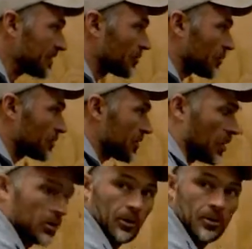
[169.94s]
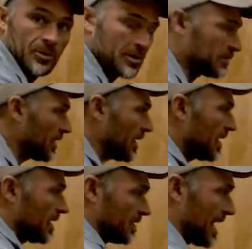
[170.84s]
screws are loosened,
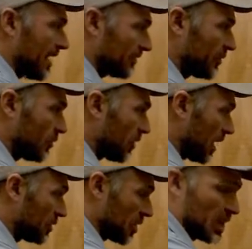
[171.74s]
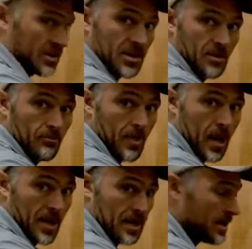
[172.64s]
now to adjust
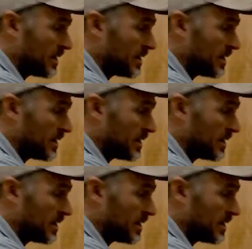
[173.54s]
my